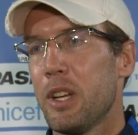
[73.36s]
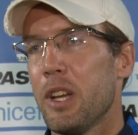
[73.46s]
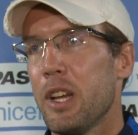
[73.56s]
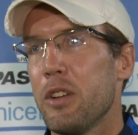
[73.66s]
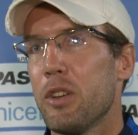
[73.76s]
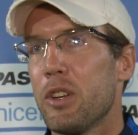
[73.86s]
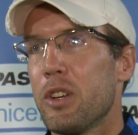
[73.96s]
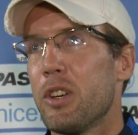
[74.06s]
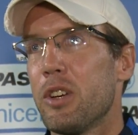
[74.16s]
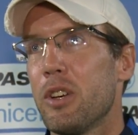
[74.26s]
and
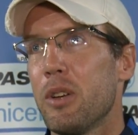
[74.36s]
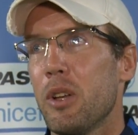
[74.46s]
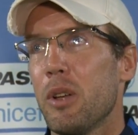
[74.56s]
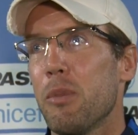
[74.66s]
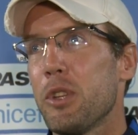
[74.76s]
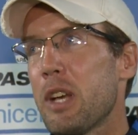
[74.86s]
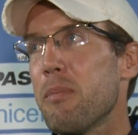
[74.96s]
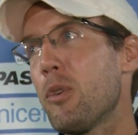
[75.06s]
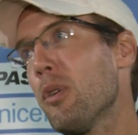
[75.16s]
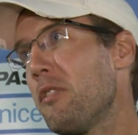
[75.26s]
uh, but
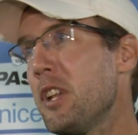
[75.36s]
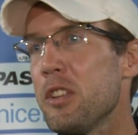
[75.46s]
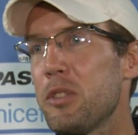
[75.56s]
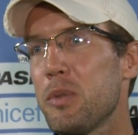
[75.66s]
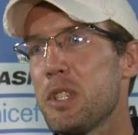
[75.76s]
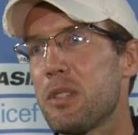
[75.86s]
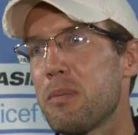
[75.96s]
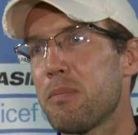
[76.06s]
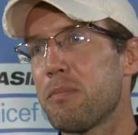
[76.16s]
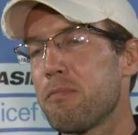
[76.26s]
I'm confident with
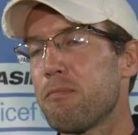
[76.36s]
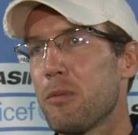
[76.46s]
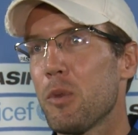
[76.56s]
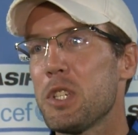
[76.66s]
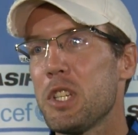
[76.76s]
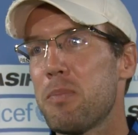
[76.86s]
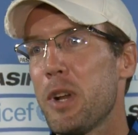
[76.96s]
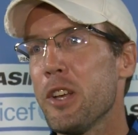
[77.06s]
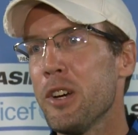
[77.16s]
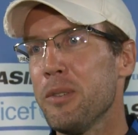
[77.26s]
with this
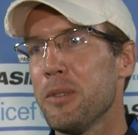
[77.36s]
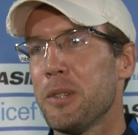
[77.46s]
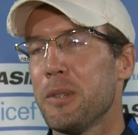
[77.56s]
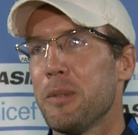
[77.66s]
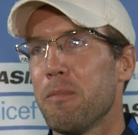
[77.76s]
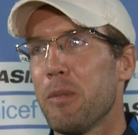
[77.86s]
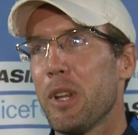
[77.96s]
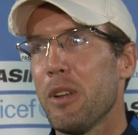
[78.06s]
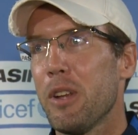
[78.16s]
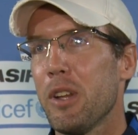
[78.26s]
player.
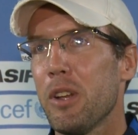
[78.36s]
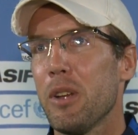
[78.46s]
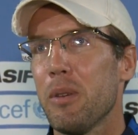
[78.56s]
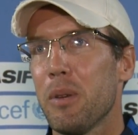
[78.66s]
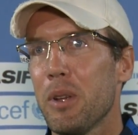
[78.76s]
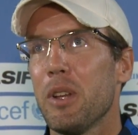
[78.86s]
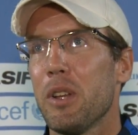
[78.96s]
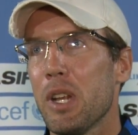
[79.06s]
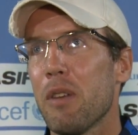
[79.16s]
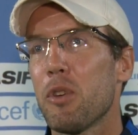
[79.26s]
They
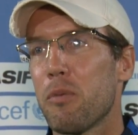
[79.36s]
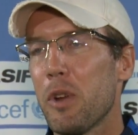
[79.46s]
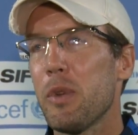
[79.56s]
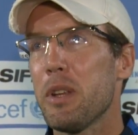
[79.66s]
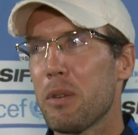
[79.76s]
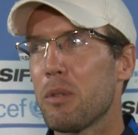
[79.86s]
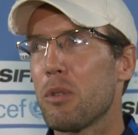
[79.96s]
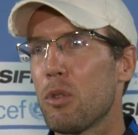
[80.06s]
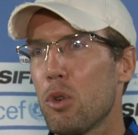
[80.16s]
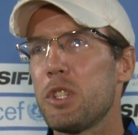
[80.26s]
they have a very
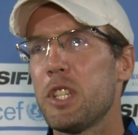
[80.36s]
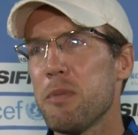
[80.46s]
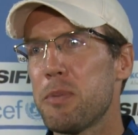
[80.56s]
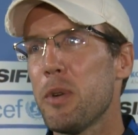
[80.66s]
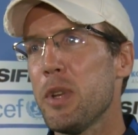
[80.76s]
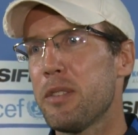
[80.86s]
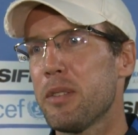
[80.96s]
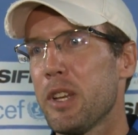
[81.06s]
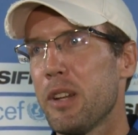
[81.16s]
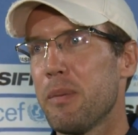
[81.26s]
good team
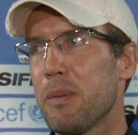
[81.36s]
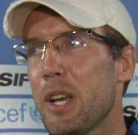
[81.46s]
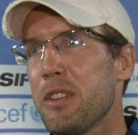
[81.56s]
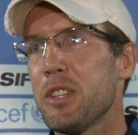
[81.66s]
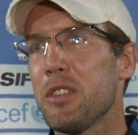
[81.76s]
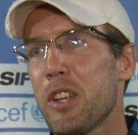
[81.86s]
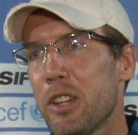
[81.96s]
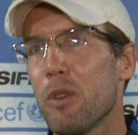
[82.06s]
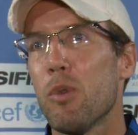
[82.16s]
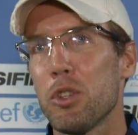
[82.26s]
spirit, and I think they,
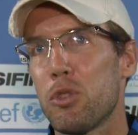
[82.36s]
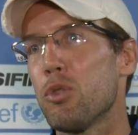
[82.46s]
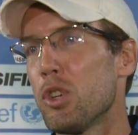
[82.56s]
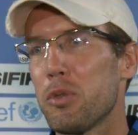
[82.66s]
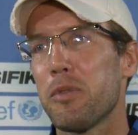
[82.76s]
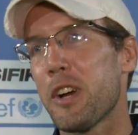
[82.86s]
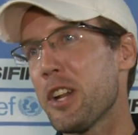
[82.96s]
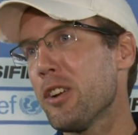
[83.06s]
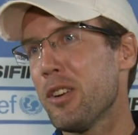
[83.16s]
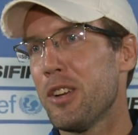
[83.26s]
they want to go to
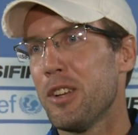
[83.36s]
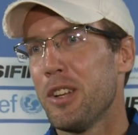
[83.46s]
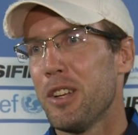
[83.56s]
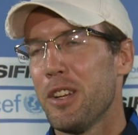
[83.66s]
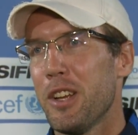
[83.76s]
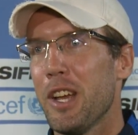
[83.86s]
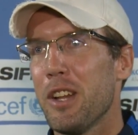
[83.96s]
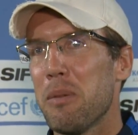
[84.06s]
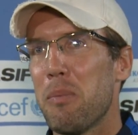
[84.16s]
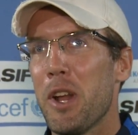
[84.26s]
final
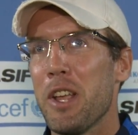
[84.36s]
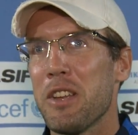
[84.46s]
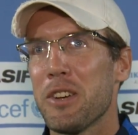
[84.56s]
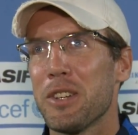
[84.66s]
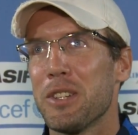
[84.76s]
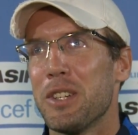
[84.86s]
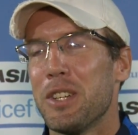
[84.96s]
and play uh,